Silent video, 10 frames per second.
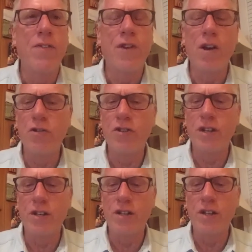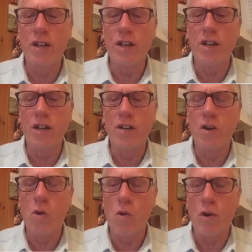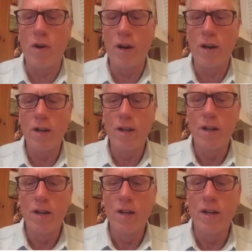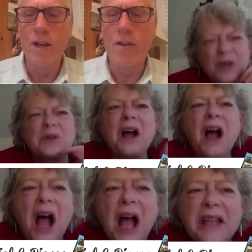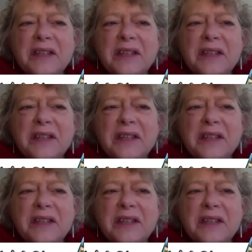frozen uh, corn you know oh god